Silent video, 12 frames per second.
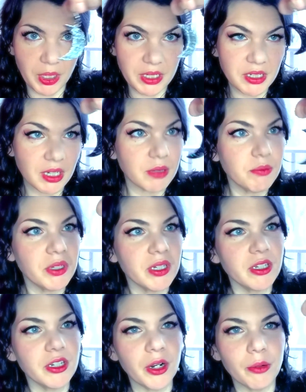done, but
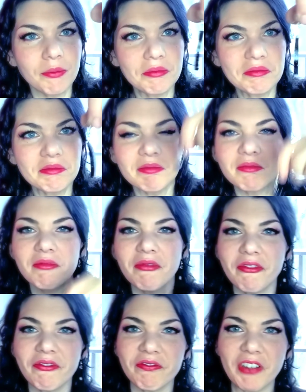you know,
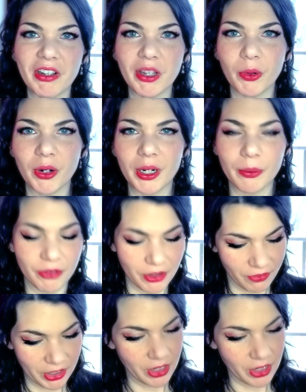felt like wearing them for the video